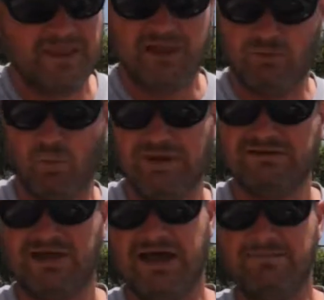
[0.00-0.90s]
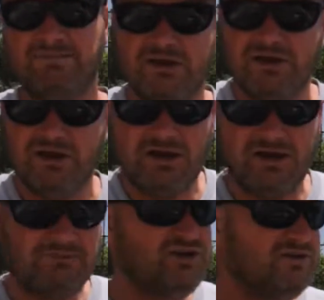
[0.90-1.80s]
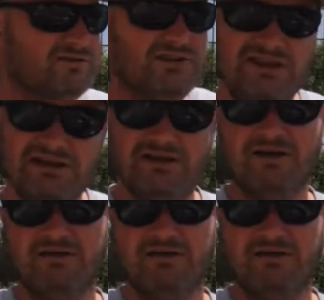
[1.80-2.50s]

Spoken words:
at one time. You just need